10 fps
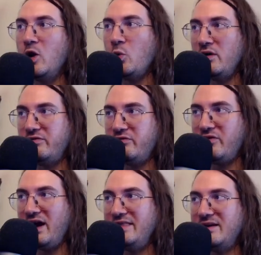will
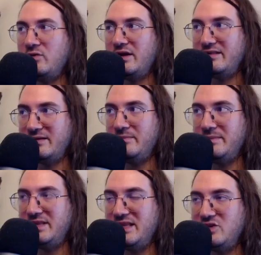find the correct
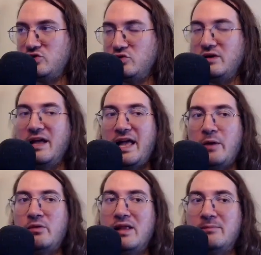implementation and
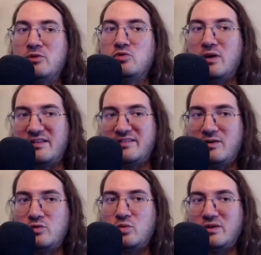will be able to
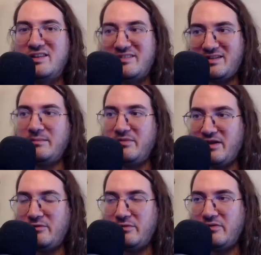execute what is sum
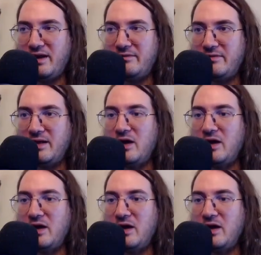5 of 5,